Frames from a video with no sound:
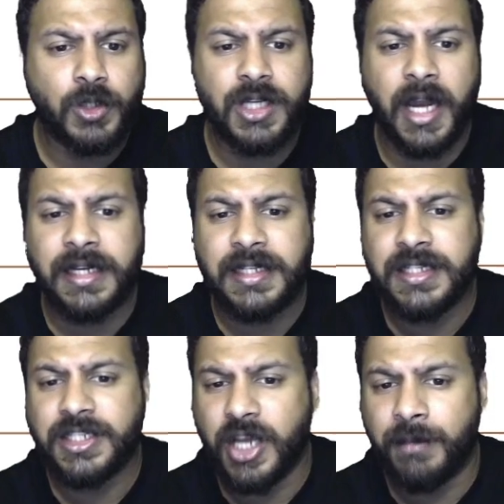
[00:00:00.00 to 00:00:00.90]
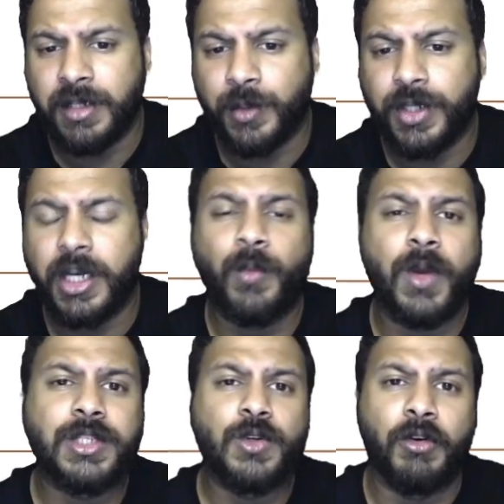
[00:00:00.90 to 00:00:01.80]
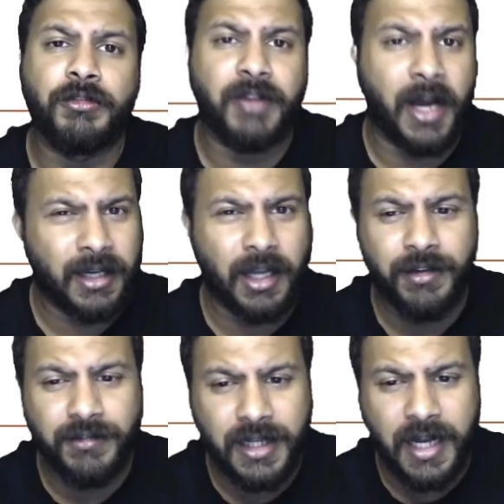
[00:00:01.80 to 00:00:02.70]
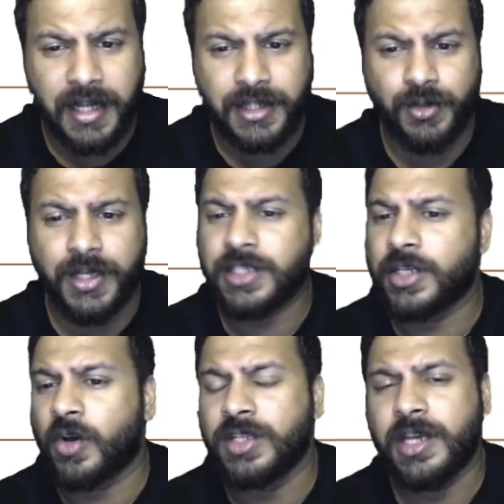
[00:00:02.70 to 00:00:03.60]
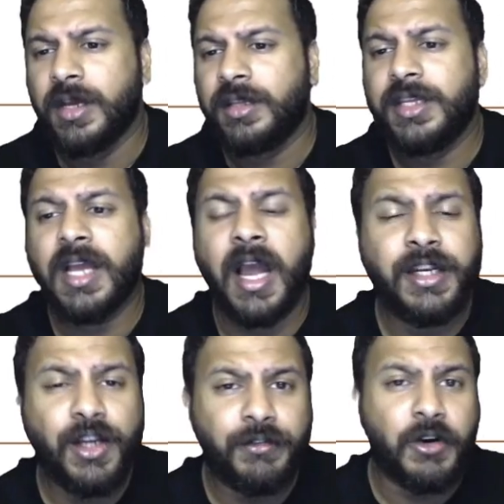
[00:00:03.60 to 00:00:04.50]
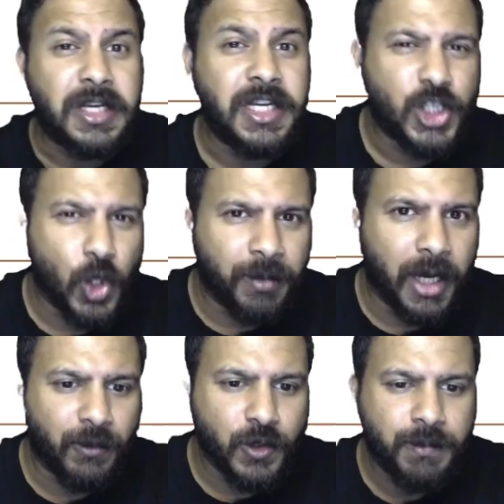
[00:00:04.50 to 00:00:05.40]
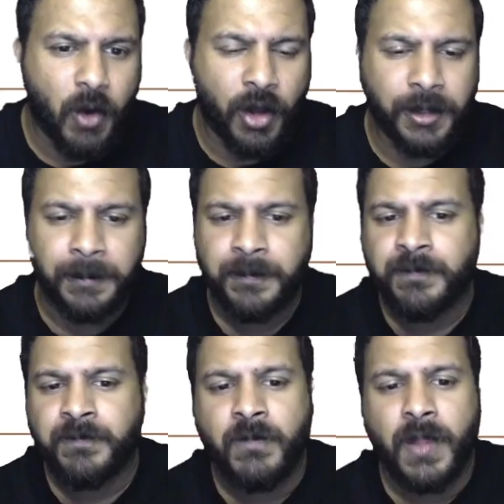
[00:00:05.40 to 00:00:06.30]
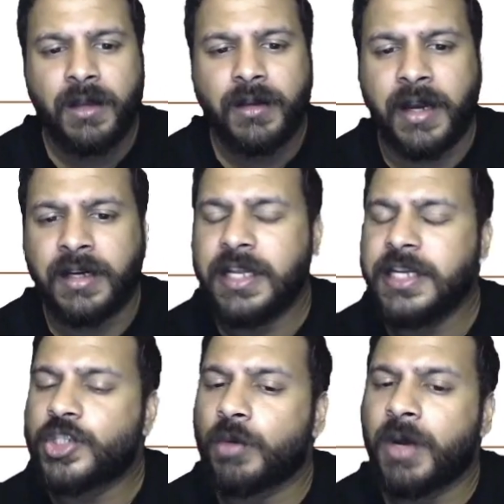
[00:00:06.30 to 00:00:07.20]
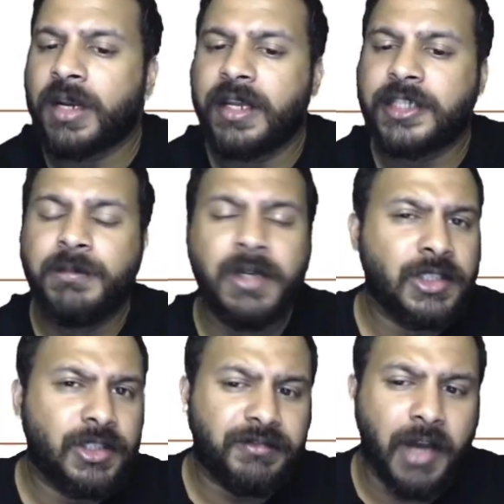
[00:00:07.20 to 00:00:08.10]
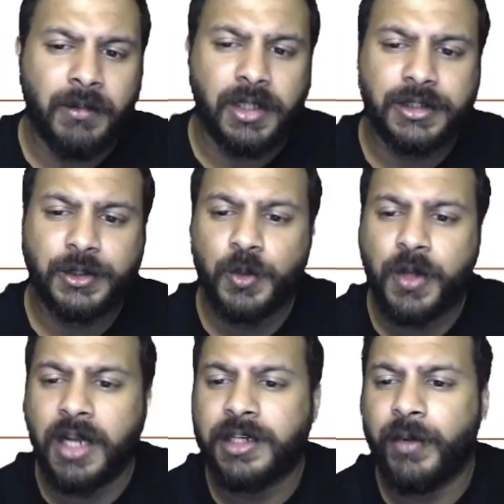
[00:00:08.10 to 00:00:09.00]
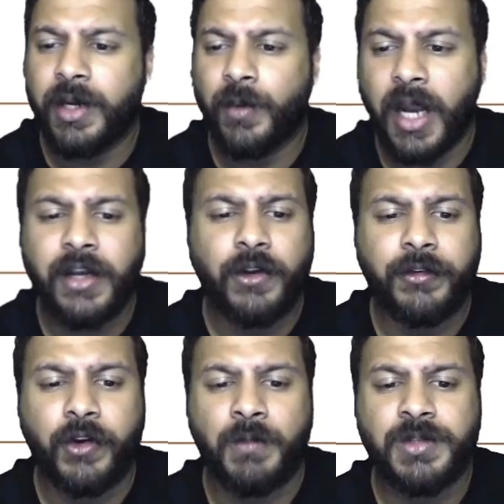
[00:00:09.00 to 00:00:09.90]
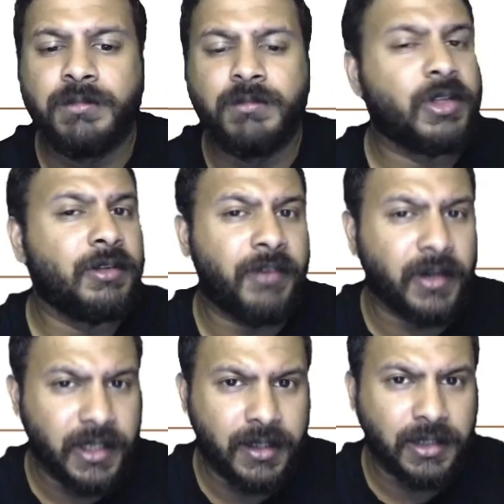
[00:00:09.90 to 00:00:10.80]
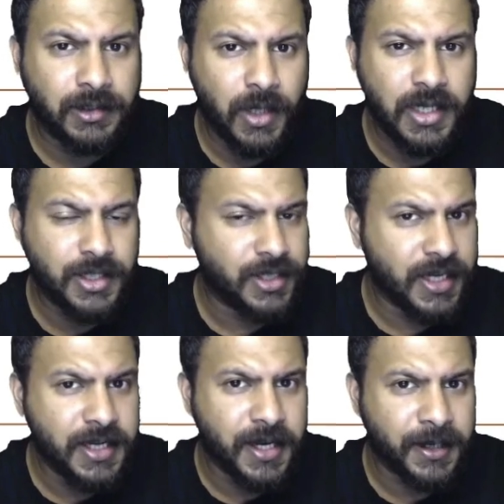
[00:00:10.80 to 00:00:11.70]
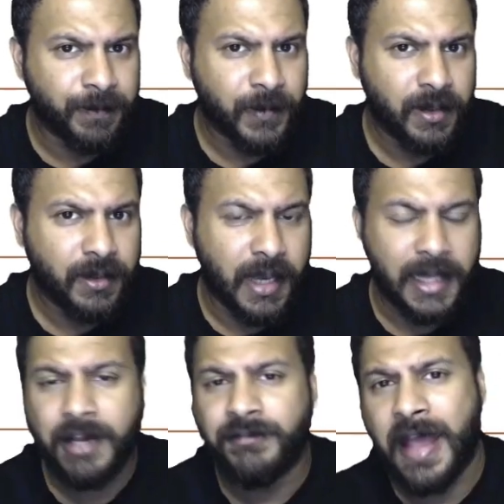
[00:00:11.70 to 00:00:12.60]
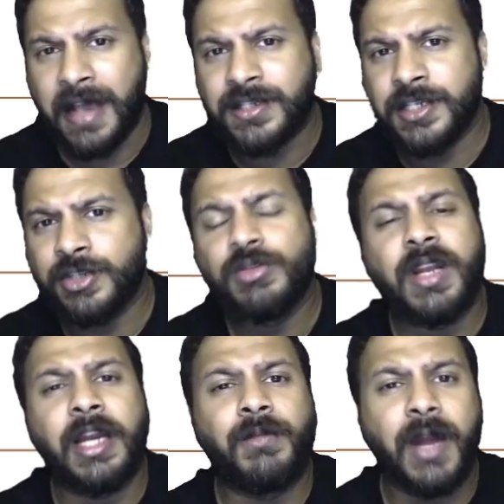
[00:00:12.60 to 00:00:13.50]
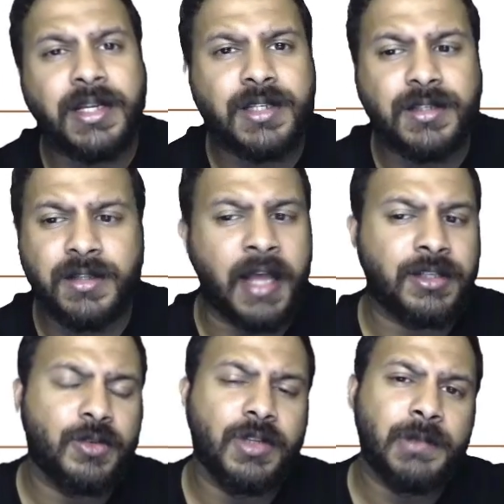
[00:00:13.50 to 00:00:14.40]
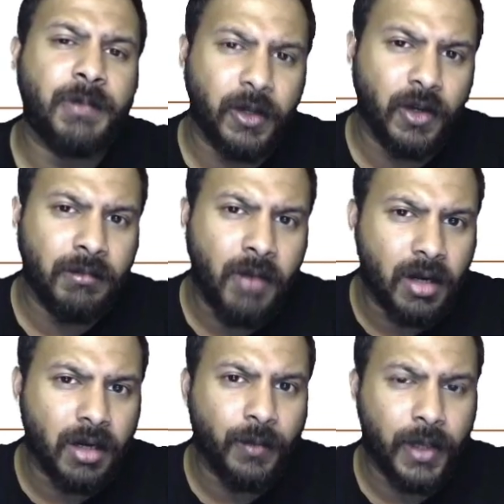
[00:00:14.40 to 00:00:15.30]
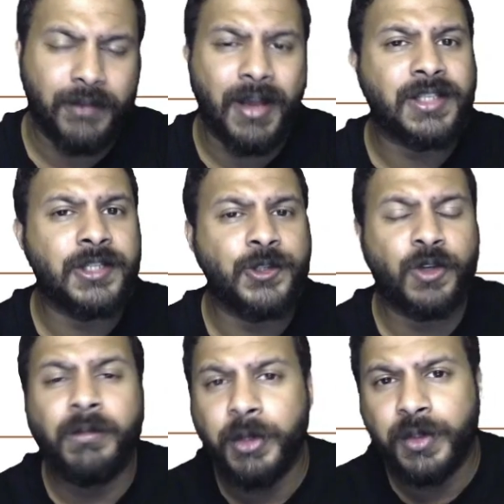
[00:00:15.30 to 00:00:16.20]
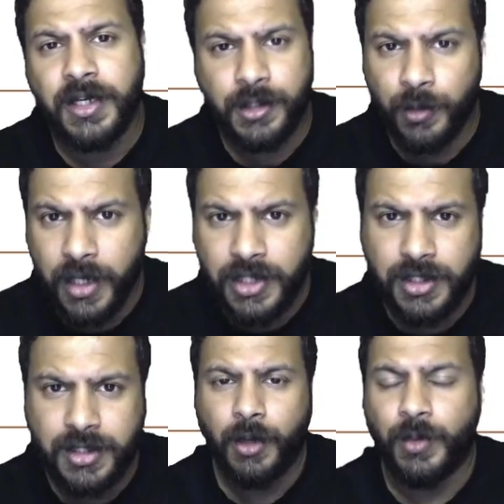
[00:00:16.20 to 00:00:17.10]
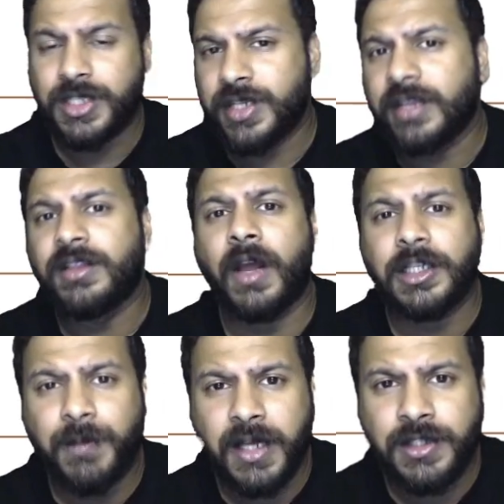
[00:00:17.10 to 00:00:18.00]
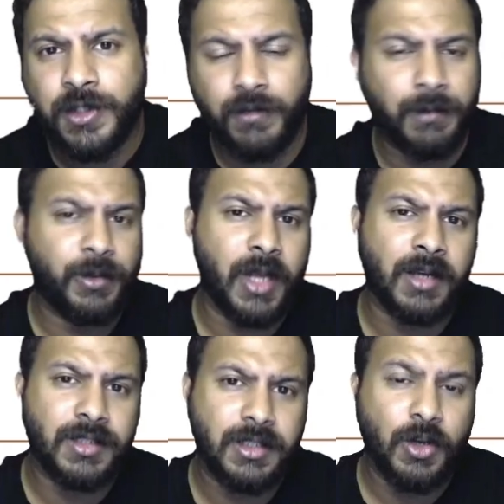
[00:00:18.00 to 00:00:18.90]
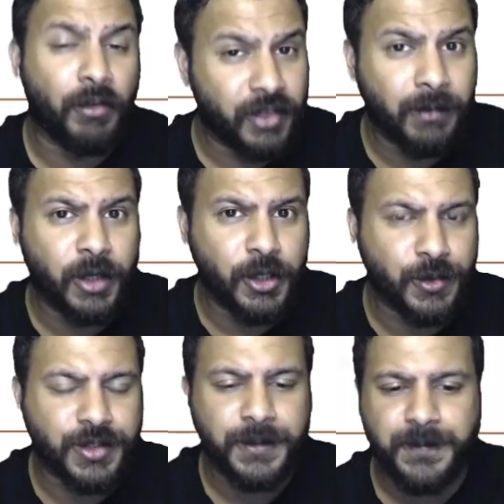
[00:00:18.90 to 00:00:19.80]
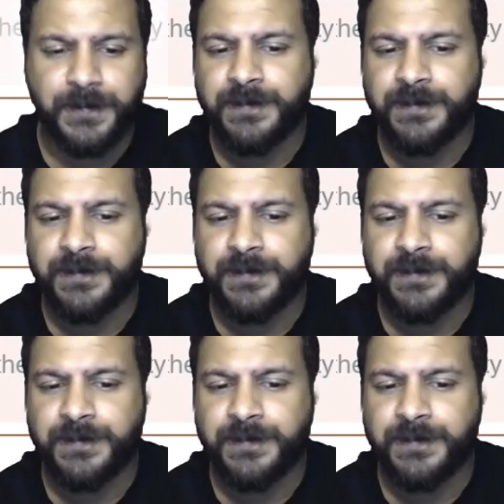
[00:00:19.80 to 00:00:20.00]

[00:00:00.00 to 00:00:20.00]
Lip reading: ITC's chairman with a request of INR 50 lakhs to test a concept, the idea for e-Chopal was born. Currently, e-Chopal connects millions of farmers who cultivate a variety of crops in more than 40,000 villages in India. And they have access to the right prices thanks to this particular model, where they have access to computers in villages which state the right prices of the products of their produce.